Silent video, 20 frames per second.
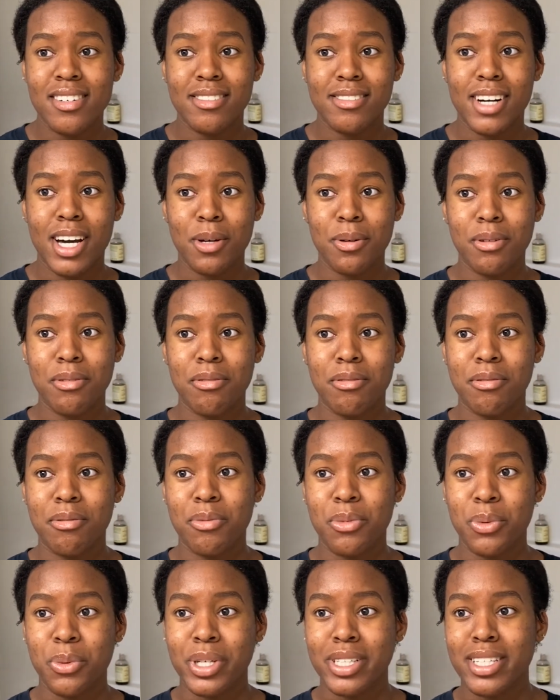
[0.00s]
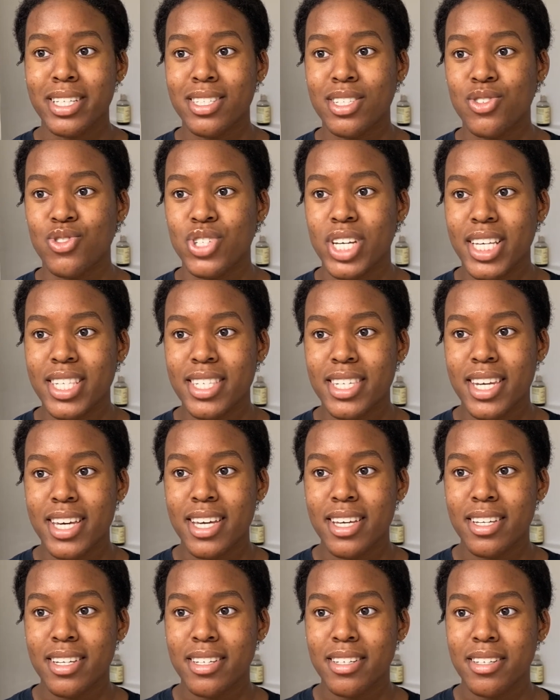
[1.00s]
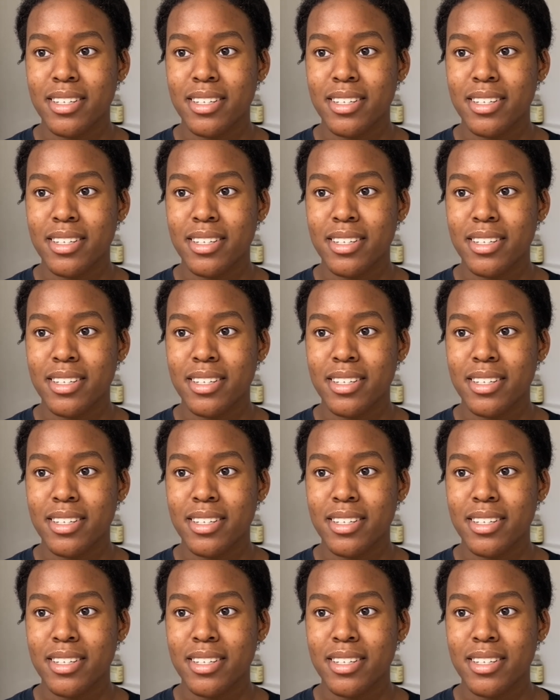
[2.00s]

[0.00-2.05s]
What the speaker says: I wouldn't really suggest it.